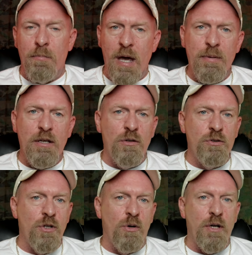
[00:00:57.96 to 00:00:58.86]
Maybe you
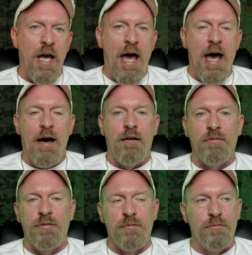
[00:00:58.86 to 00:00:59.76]
don't
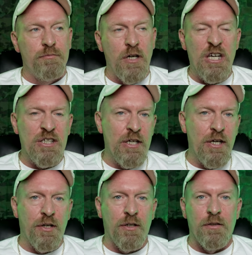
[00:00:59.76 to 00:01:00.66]
have a
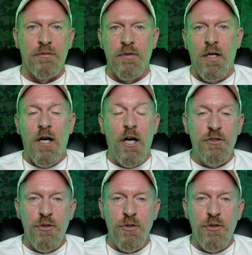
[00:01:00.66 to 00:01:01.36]
year, a